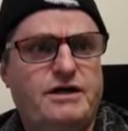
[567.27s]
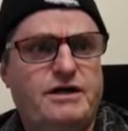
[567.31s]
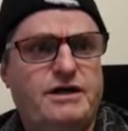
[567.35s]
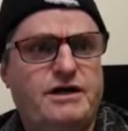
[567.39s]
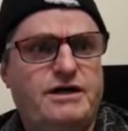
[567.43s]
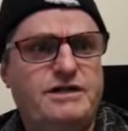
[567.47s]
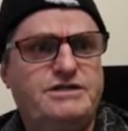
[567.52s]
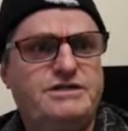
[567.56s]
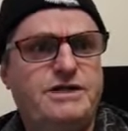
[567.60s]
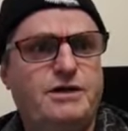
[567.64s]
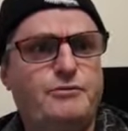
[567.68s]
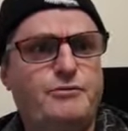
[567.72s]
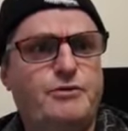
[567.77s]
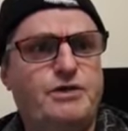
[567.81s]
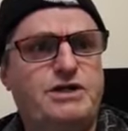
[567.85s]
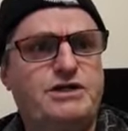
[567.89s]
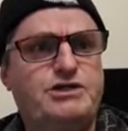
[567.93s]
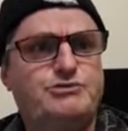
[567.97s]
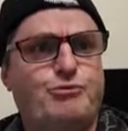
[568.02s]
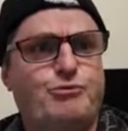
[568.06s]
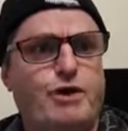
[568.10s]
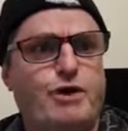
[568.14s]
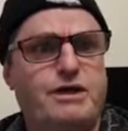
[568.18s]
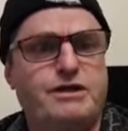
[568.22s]
He's
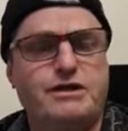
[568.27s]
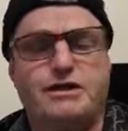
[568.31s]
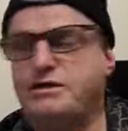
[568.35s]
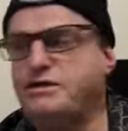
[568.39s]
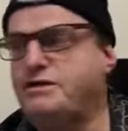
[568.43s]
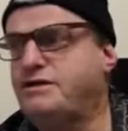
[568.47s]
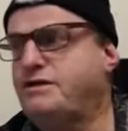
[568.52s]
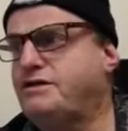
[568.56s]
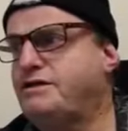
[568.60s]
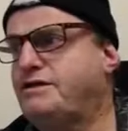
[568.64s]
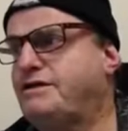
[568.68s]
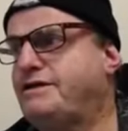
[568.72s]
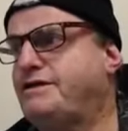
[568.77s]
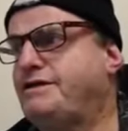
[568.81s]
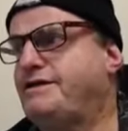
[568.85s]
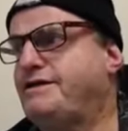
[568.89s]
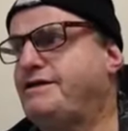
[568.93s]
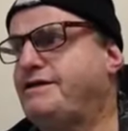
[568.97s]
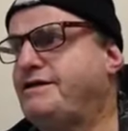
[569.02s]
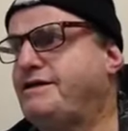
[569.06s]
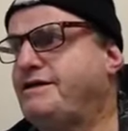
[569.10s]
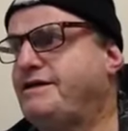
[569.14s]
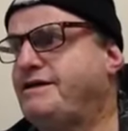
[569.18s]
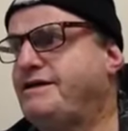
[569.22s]
somebody's brother.
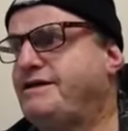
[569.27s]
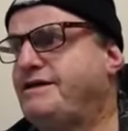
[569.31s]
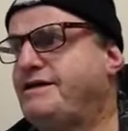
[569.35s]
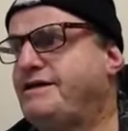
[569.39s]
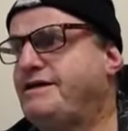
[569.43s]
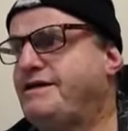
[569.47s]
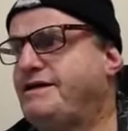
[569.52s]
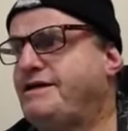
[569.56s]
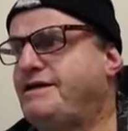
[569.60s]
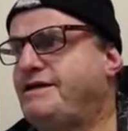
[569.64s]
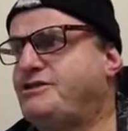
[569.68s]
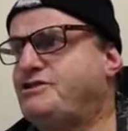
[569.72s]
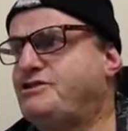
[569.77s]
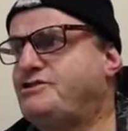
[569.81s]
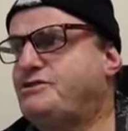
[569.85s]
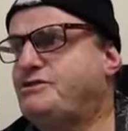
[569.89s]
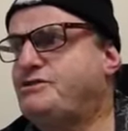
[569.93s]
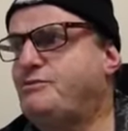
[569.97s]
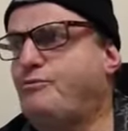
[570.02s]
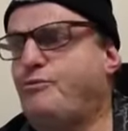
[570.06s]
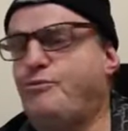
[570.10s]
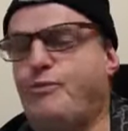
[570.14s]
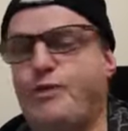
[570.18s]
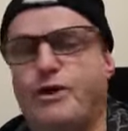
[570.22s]
He's
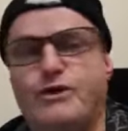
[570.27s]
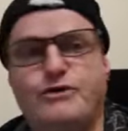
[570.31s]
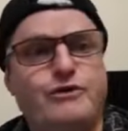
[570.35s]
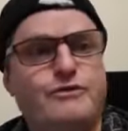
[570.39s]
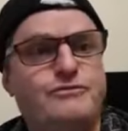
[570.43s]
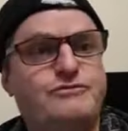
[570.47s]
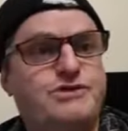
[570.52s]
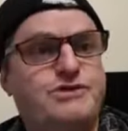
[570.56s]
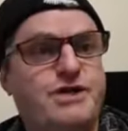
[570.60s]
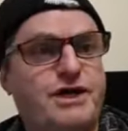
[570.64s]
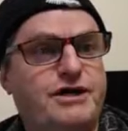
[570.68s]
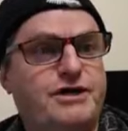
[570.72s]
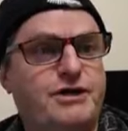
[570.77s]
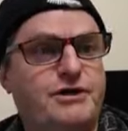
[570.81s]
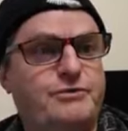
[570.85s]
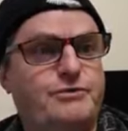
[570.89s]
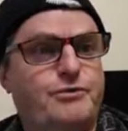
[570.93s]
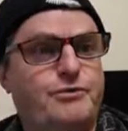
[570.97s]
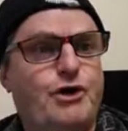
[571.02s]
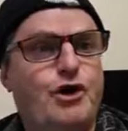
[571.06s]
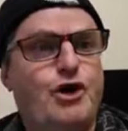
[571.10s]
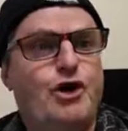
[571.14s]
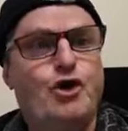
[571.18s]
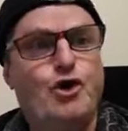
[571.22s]
brother of Jacob.
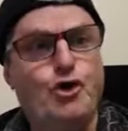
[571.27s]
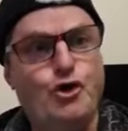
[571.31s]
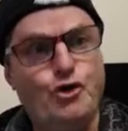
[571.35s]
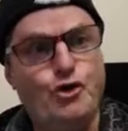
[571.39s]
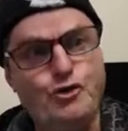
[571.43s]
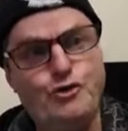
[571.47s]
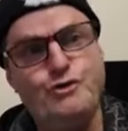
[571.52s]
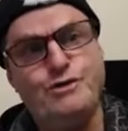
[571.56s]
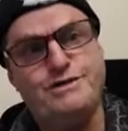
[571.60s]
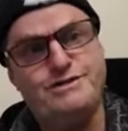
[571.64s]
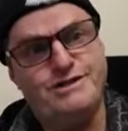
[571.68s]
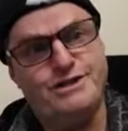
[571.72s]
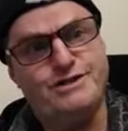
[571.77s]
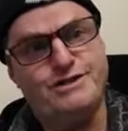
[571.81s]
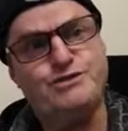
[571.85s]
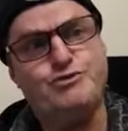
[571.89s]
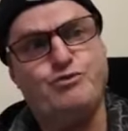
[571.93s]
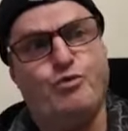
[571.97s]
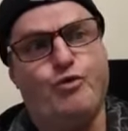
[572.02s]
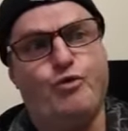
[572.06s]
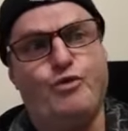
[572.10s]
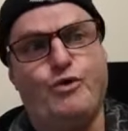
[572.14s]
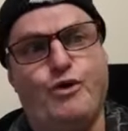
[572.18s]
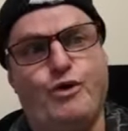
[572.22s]
Who is this?
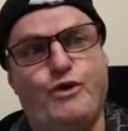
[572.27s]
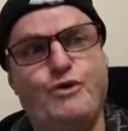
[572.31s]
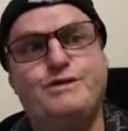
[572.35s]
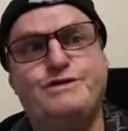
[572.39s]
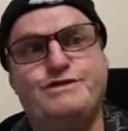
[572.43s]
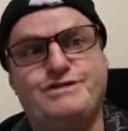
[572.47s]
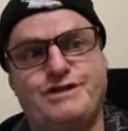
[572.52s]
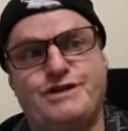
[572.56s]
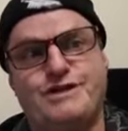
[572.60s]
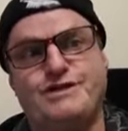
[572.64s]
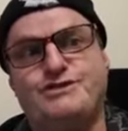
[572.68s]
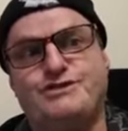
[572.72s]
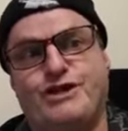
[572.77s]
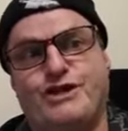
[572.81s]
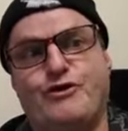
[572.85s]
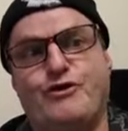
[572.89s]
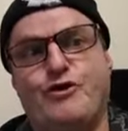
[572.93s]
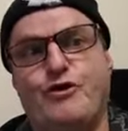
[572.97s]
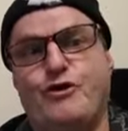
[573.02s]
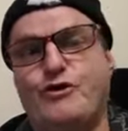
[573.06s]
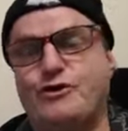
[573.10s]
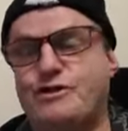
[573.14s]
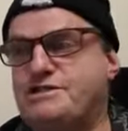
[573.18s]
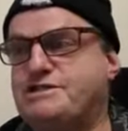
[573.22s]
Who is this that
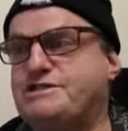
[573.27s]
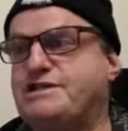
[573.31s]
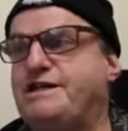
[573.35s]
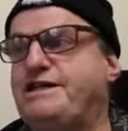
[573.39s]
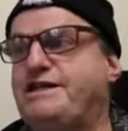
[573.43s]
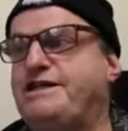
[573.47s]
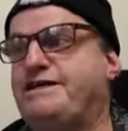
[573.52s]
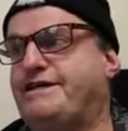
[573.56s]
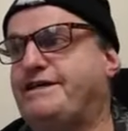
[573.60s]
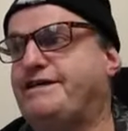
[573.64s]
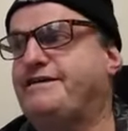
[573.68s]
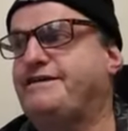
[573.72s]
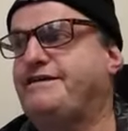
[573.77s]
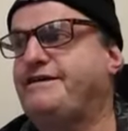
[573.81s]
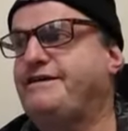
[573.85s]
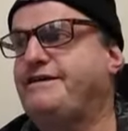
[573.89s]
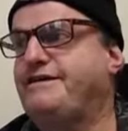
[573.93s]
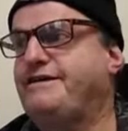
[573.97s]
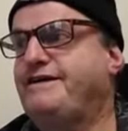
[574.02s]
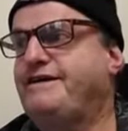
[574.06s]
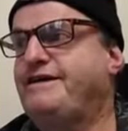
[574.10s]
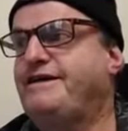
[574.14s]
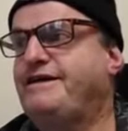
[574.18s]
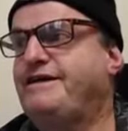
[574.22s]
God is leading?
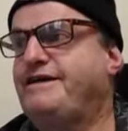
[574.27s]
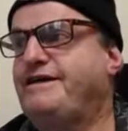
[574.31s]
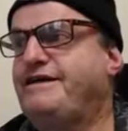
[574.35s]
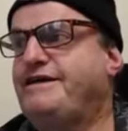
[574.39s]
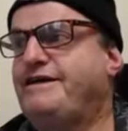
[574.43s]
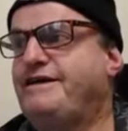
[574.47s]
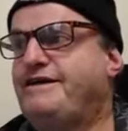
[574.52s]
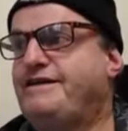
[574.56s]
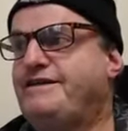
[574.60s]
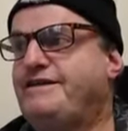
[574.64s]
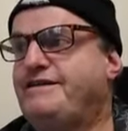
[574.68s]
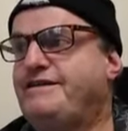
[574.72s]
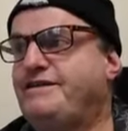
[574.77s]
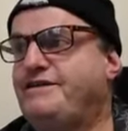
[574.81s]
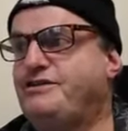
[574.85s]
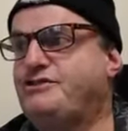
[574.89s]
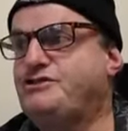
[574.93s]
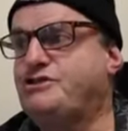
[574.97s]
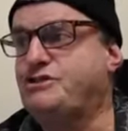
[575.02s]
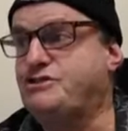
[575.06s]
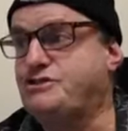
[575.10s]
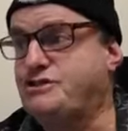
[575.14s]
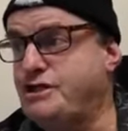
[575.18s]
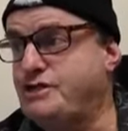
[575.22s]

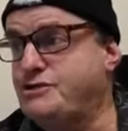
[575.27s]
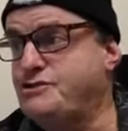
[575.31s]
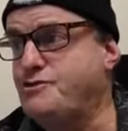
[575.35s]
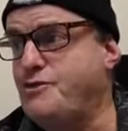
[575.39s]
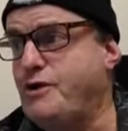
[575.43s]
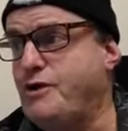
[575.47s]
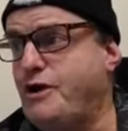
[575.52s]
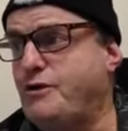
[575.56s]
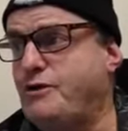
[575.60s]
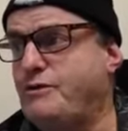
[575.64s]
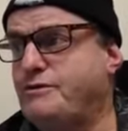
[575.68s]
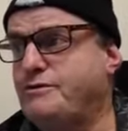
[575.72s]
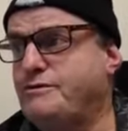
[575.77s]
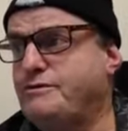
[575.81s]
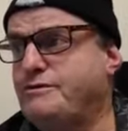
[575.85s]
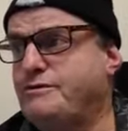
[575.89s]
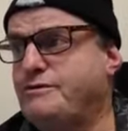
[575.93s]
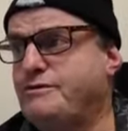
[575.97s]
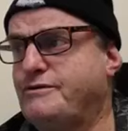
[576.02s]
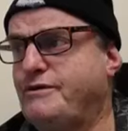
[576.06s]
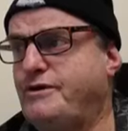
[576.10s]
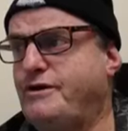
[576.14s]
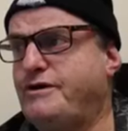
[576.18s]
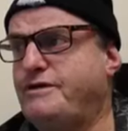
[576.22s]
This is Israel,
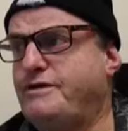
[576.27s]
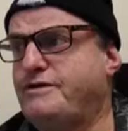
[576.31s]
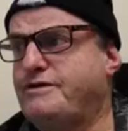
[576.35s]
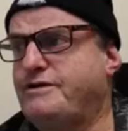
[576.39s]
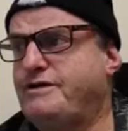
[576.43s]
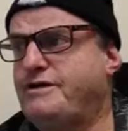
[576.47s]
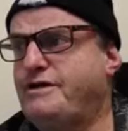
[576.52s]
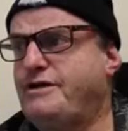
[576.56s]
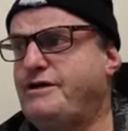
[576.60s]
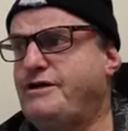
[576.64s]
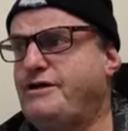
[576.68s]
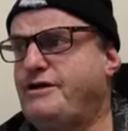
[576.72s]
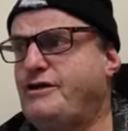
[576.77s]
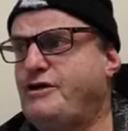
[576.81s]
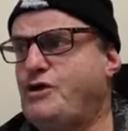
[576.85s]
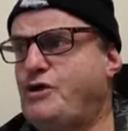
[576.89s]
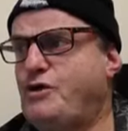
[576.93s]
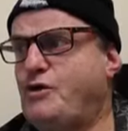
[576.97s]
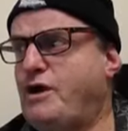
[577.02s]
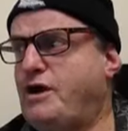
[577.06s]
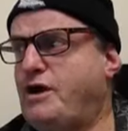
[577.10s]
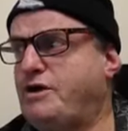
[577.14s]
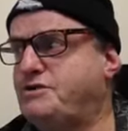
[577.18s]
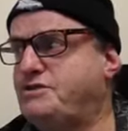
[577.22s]
right?
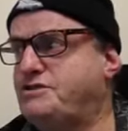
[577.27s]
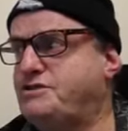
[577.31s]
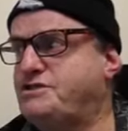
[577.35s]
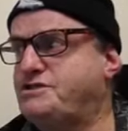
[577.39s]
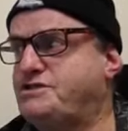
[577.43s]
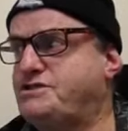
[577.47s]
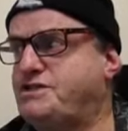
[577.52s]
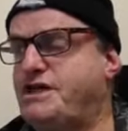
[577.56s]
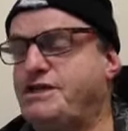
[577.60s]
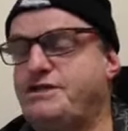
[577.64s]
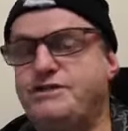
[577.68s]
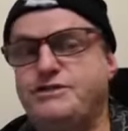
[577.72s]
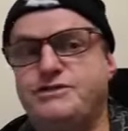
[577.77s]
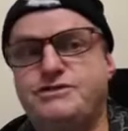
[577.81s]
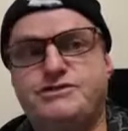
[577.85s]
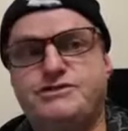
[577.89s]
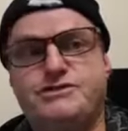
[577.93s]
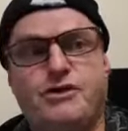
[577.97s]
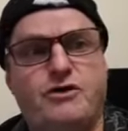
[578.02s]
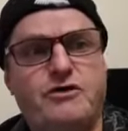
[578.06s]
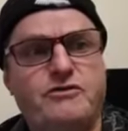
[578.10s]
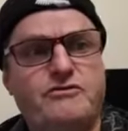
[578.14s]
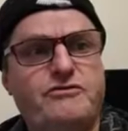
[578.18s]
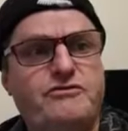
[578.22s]
Who are the descendants
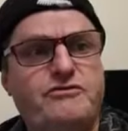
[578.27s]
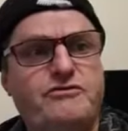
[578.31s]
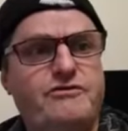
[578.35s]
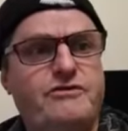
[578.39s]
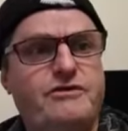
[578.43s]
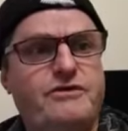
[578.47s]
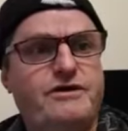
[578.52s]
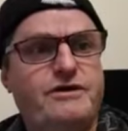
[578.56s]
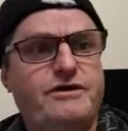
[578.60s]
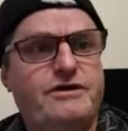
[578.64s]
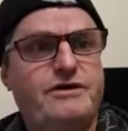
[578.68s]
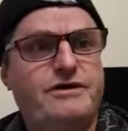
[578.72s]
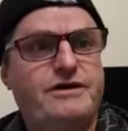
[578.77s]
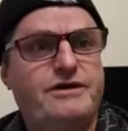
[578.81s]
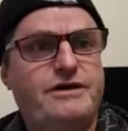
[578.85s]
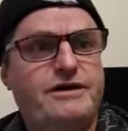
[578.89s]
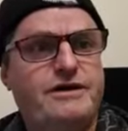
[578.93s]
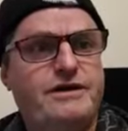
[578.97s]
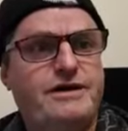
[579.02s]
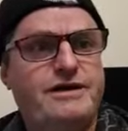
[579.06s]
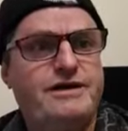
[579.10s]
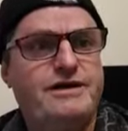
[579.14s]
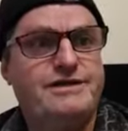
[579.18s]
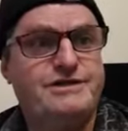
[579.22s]
of
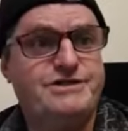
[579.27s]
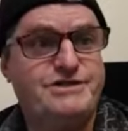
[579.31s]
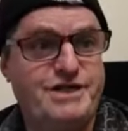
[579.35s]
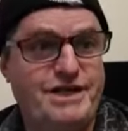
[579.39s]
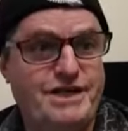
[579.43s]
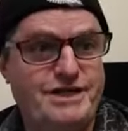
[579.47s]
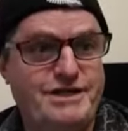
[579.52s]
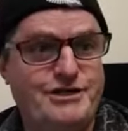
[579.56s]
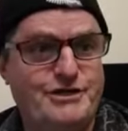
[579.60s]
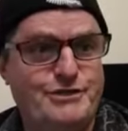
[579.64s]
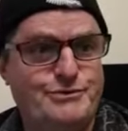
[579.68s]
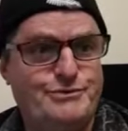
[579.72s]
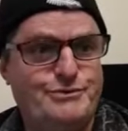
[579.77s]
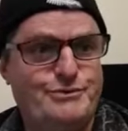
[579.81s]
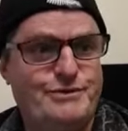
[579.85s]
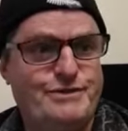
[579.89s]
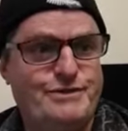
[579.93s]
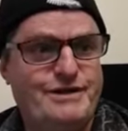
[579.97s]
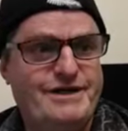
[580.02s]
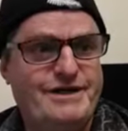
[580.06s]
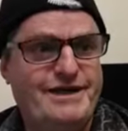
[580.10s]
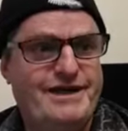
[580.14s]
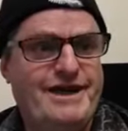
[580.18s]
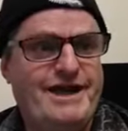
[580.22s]
Jacob.
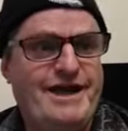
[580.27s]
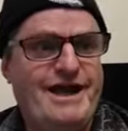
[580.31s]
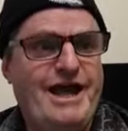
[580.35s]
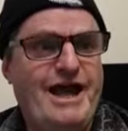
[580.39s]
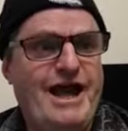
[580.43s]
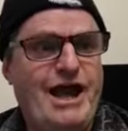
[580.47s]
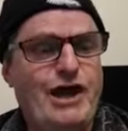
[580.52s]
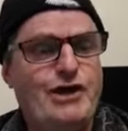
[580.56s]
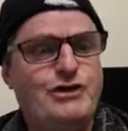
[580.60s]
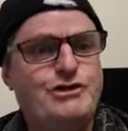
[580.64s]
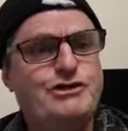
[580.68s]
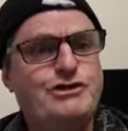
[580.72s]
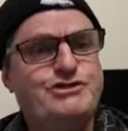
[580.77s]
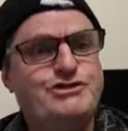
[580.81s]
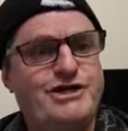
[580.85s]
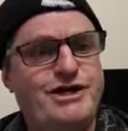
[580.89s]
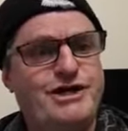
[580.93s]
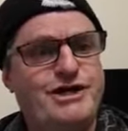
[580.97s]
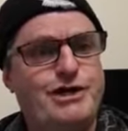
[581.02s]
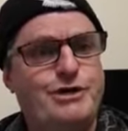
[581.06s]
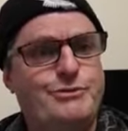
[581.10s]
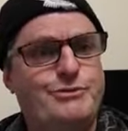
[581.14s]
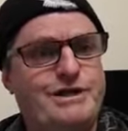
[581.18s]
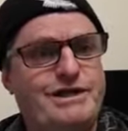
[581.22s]
How did
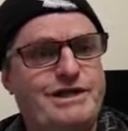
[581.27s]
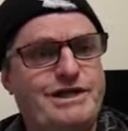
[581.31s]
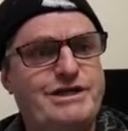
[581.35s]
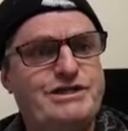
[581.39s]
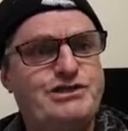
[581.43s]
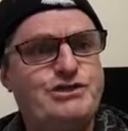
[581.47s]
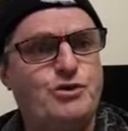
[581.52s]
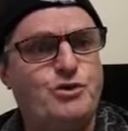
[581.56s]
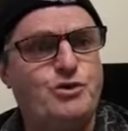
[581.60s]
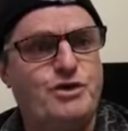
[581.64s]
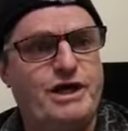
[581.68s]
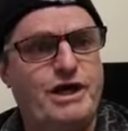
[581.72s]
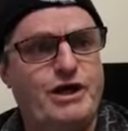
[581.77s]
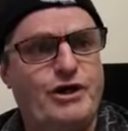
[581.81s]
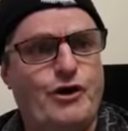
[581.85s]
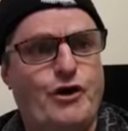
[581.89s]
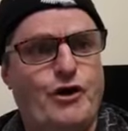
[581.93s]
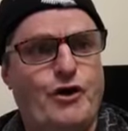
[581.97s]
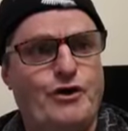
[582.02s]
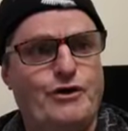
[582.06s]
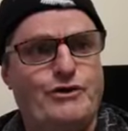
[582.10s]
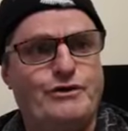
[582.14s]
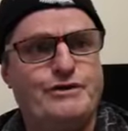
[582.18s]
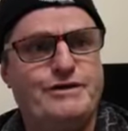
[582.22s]
Jacob and Esau get
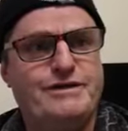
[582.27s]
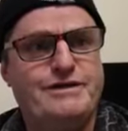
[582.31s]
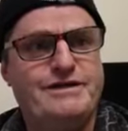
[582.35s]
on?